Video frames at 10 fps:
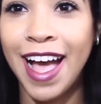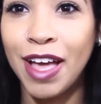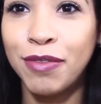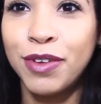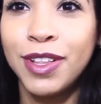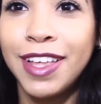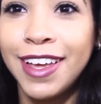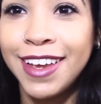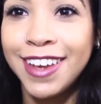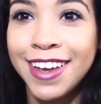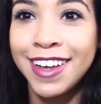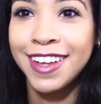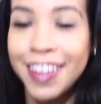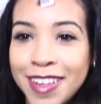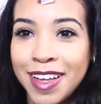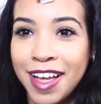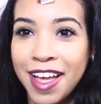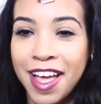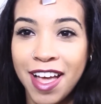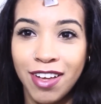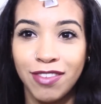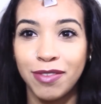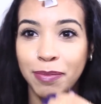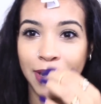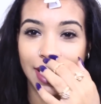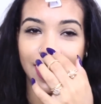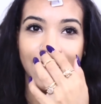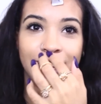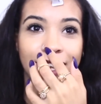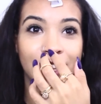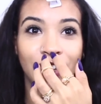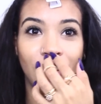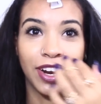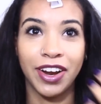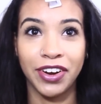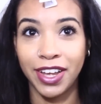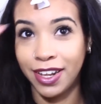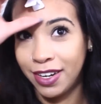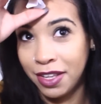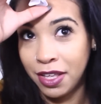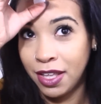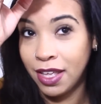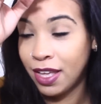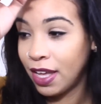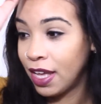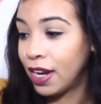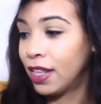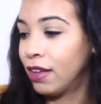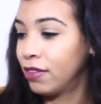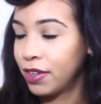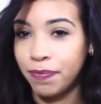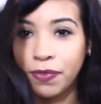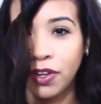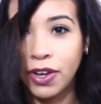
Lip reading: I feel like I have my long hair again, and I love it.